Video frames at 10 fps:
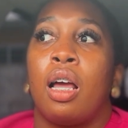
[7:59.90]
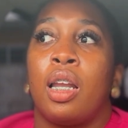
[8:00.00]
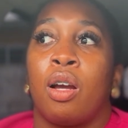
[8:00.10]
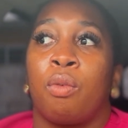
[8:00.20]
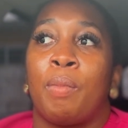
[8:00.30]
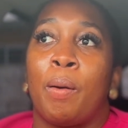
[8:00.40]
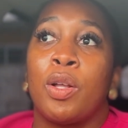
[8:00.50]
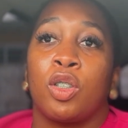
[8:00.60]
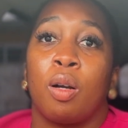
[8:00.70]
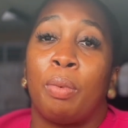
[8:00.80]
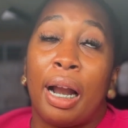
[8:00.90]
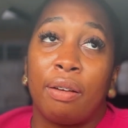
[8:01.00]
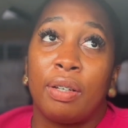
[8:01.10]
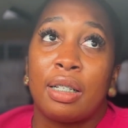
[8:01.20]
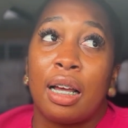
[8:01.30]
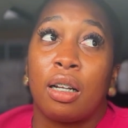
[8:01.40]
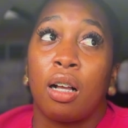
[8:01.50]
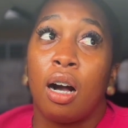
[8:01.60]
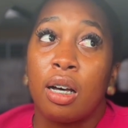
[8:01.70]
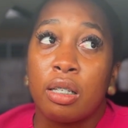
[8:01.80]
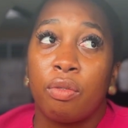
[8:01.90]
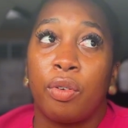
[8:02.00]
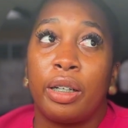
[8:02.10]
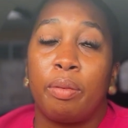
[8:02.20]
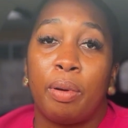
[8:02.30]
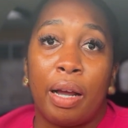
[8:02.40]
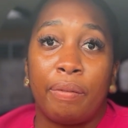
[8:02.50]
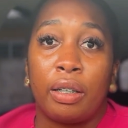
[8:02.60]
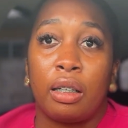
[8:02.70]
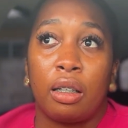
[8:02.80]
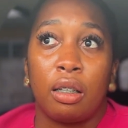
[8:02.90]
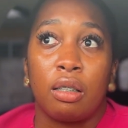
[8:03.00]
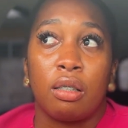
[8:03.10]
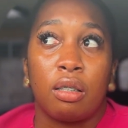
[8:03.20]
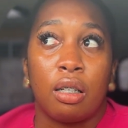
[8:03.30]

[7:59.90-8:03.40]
They might want to go private, and the cost for it privately is